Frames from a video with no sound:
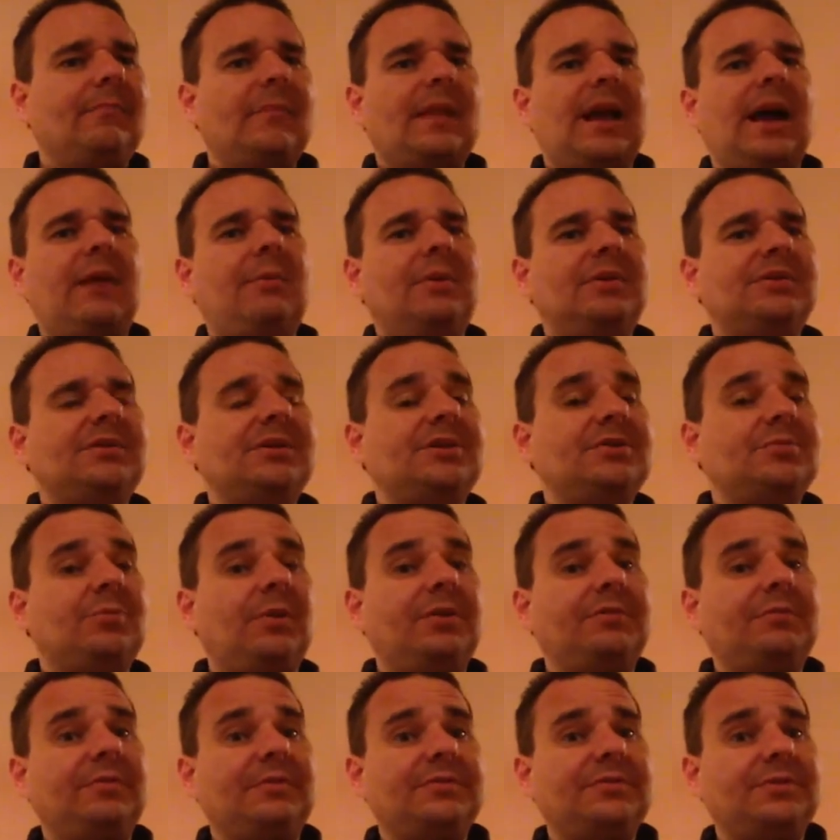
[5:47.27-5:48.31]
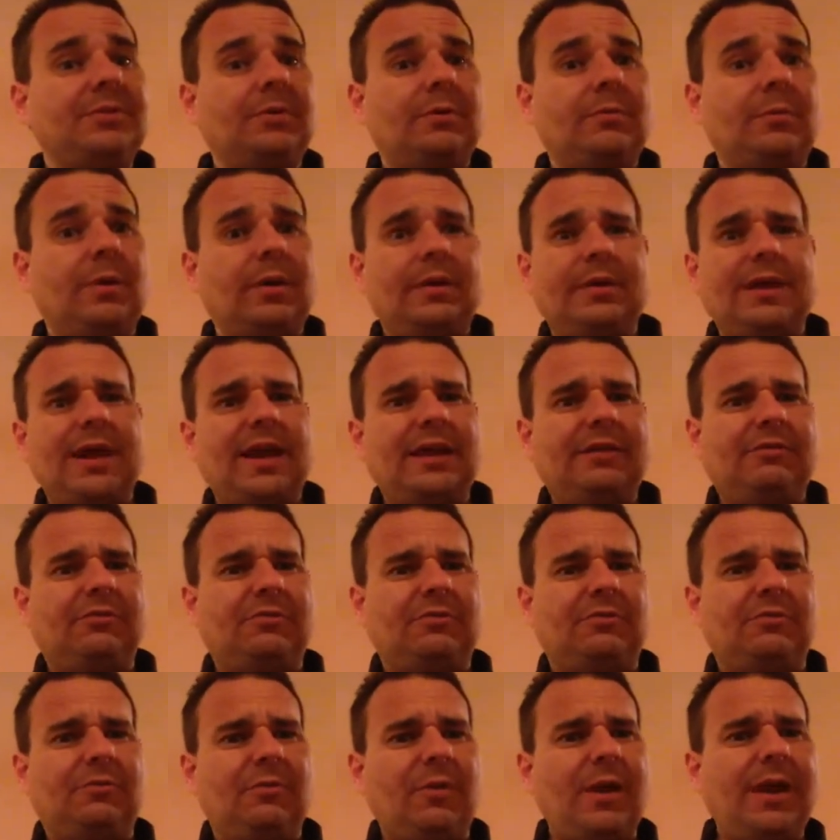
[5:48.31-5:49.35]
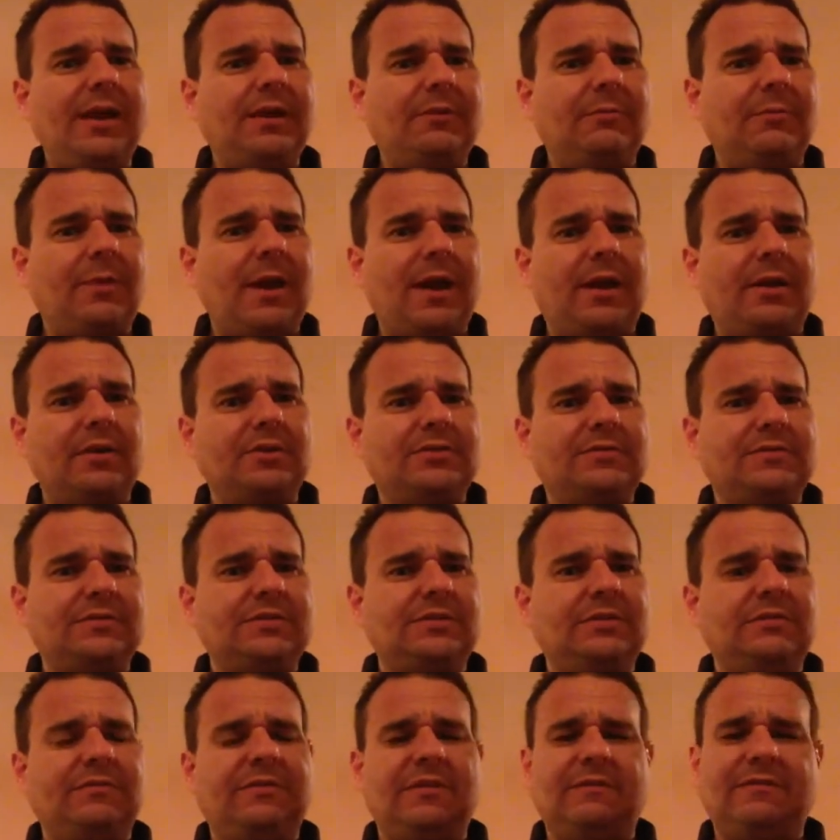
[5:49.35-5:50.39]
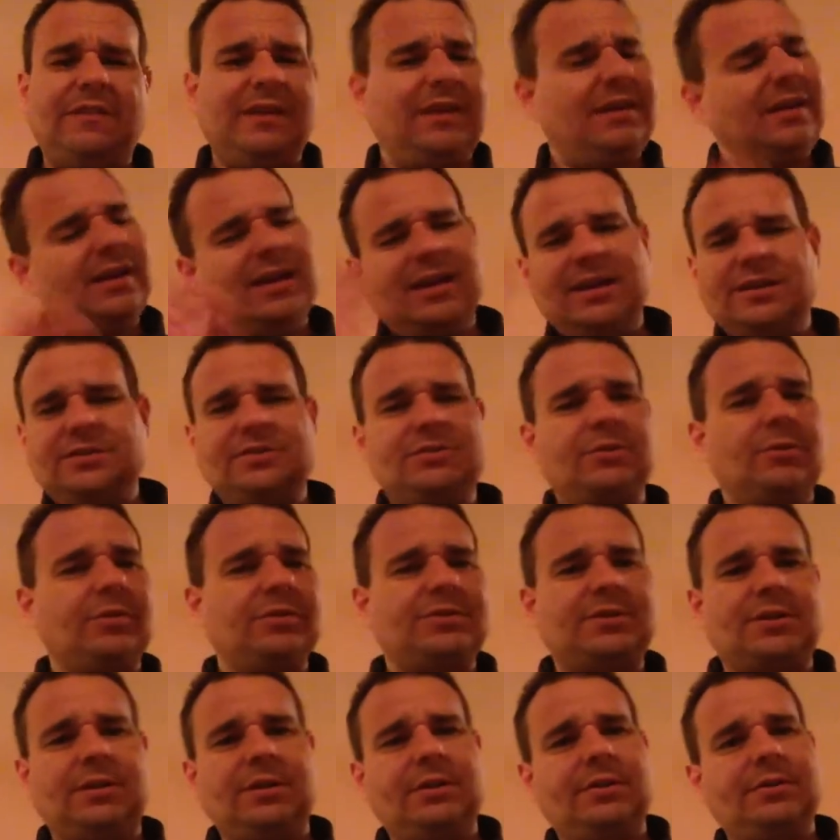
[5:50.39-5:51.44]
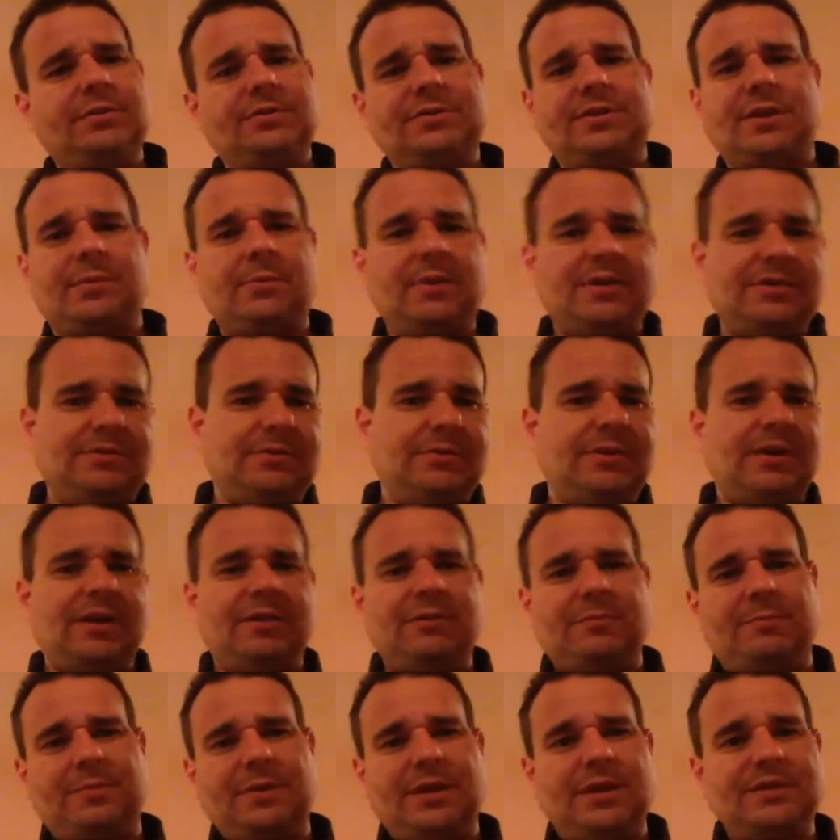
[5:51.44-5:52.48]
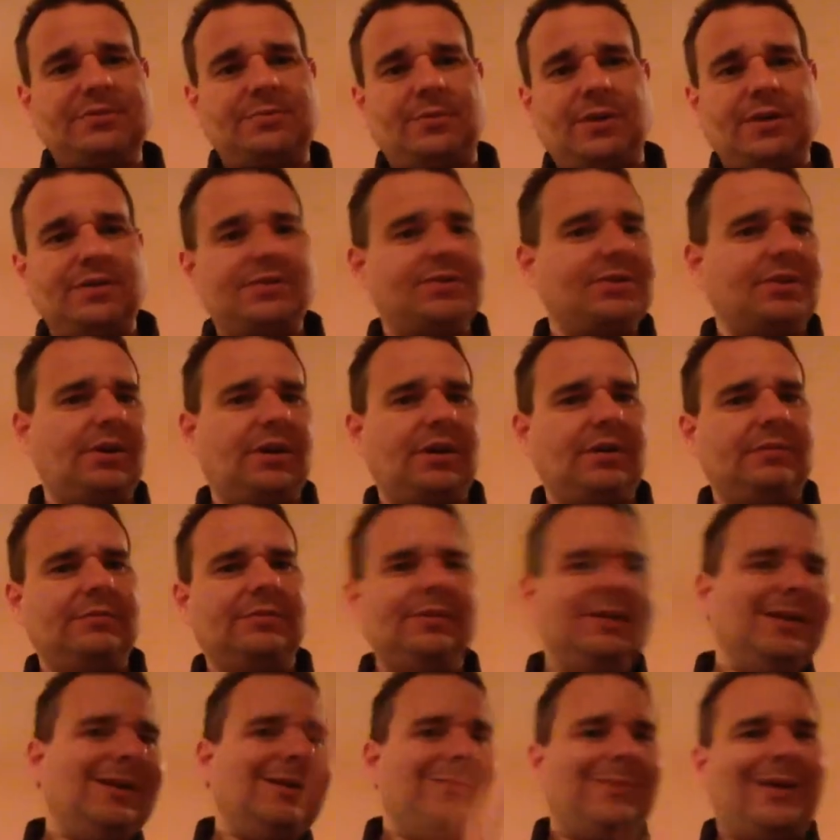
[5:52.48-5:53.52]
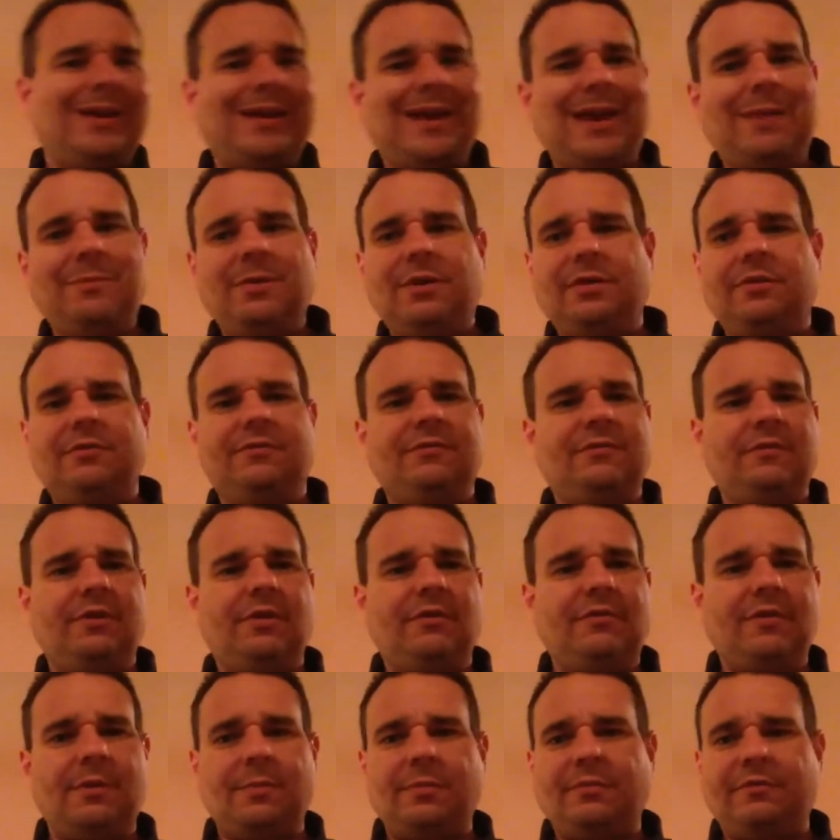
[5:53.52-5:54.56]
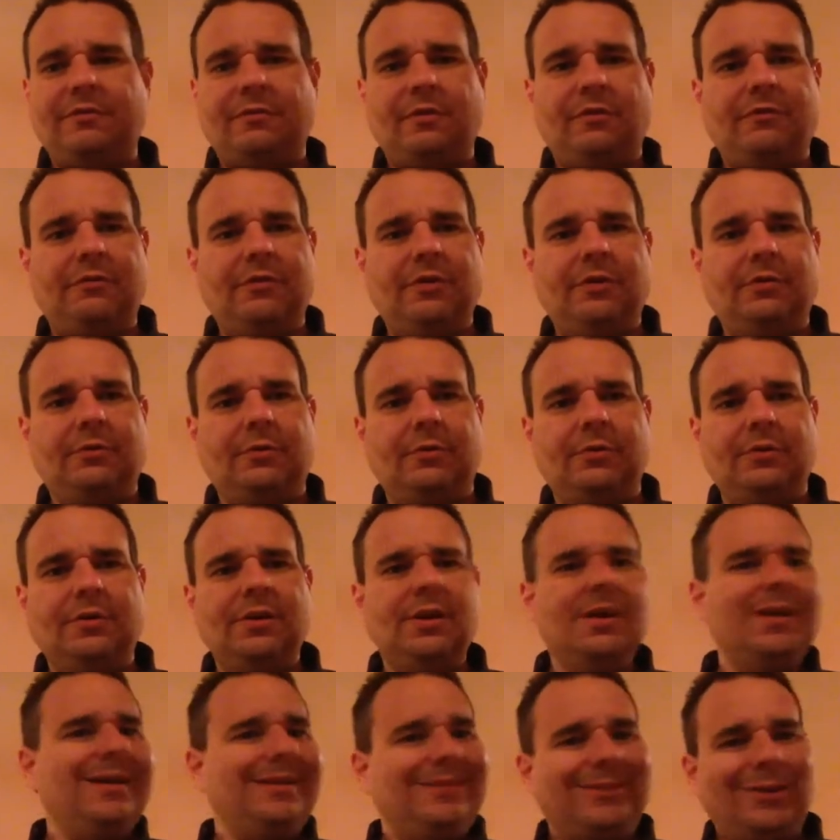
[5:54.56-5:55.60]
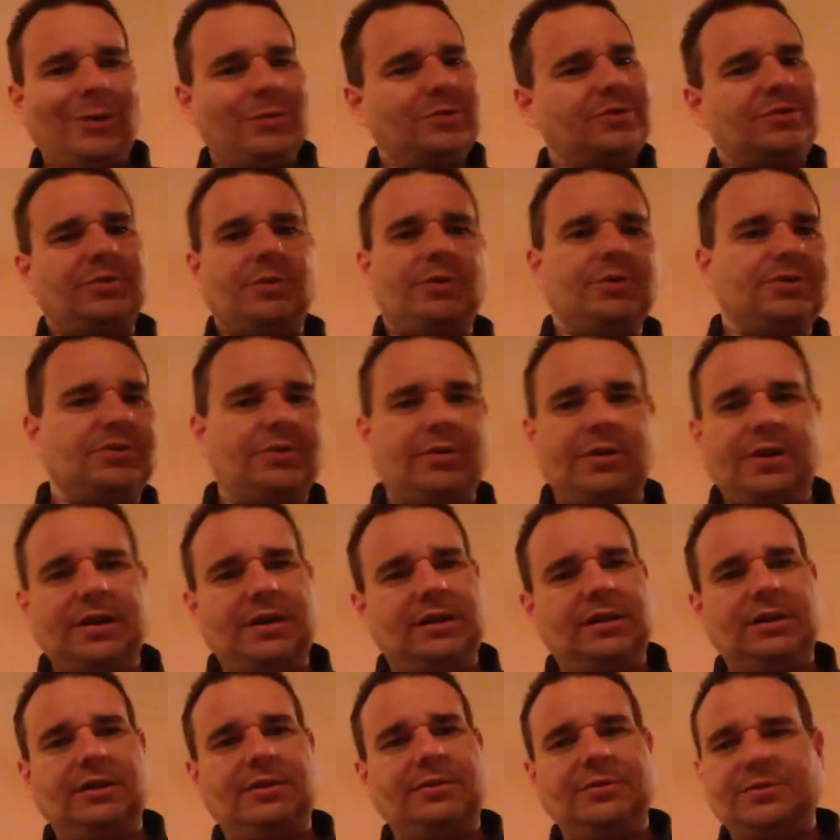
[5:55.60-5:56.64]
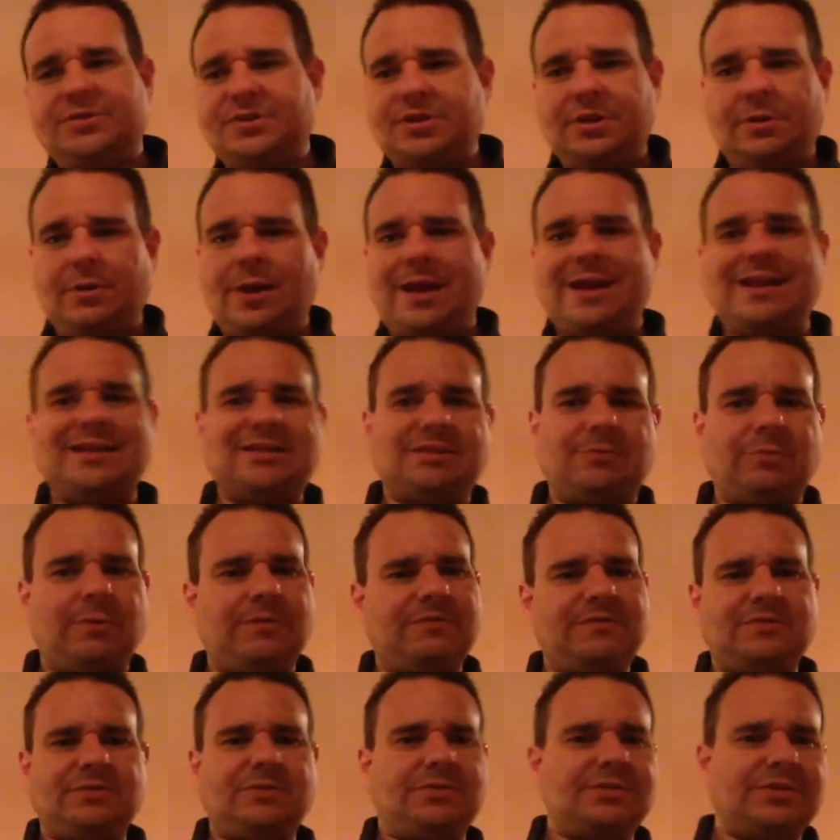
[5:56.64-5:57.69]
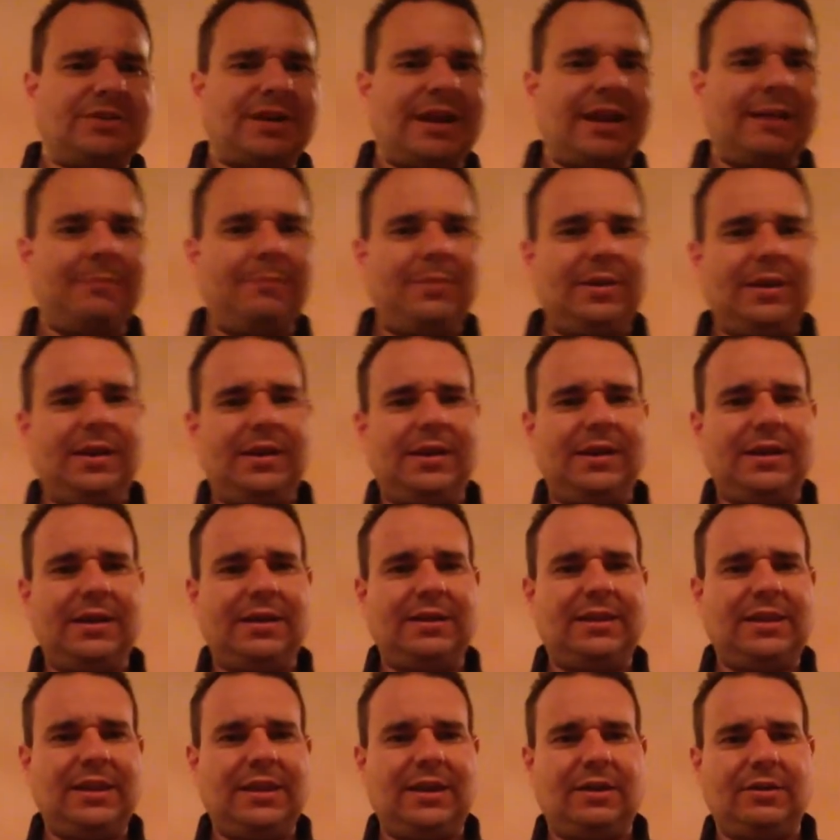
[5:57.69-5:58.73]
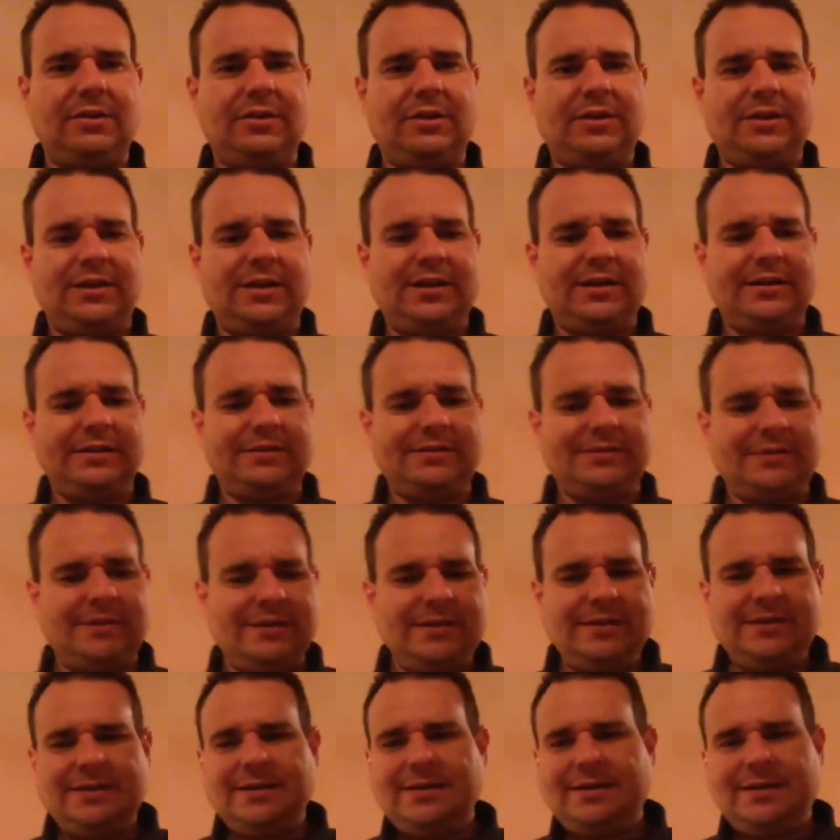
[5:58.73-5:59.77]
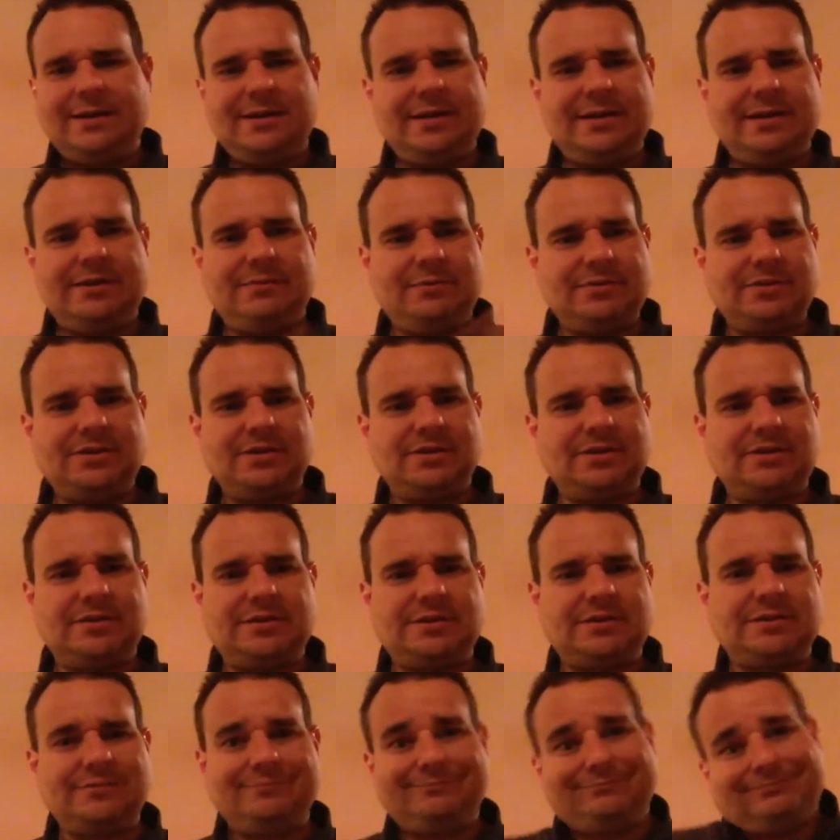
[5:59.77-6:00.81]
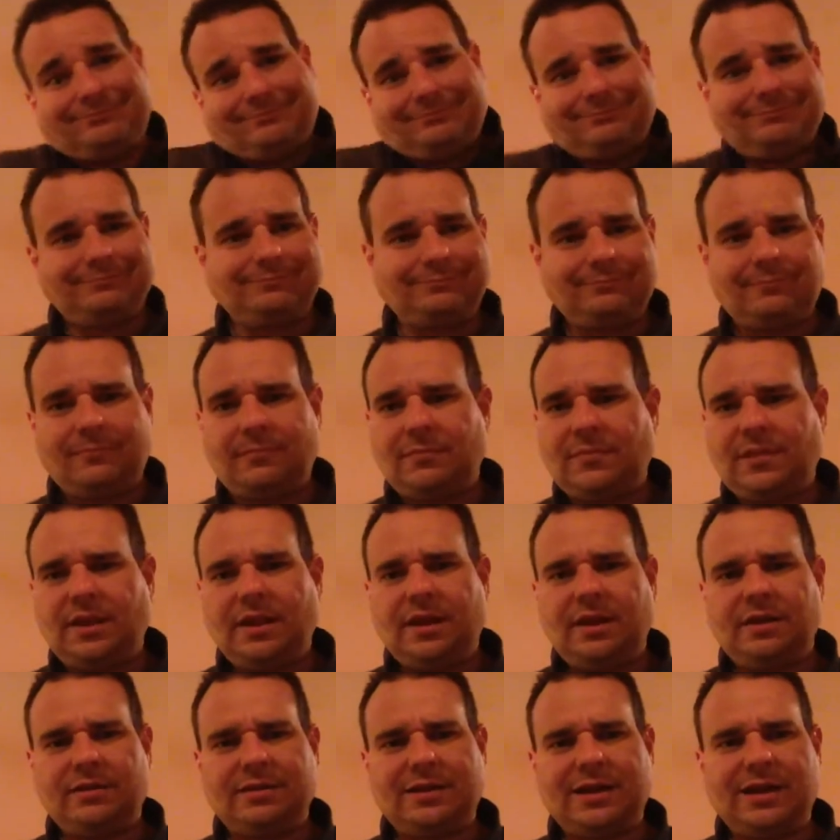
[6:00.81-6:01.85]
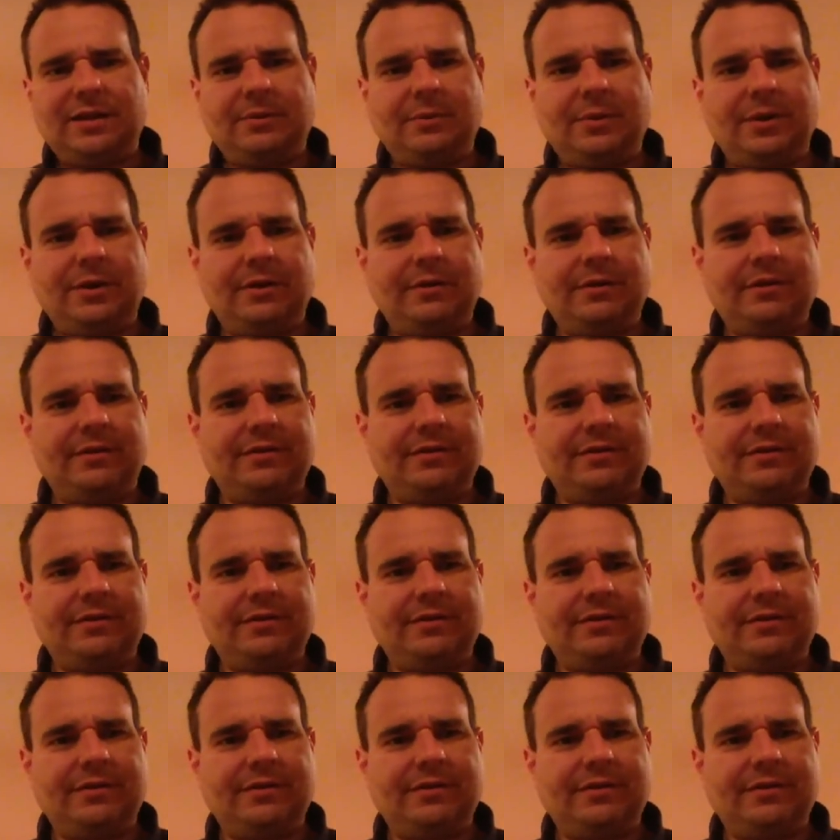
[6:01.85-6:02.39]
I went to this one thrift store where they had great records for 250. Stores closed. I went to another place where I saw it when I came here November for a funeral. Those stores are already closed. So I guess thrift stores are not a big uh, thing on Long Island, uh, which is you know kind of weird, I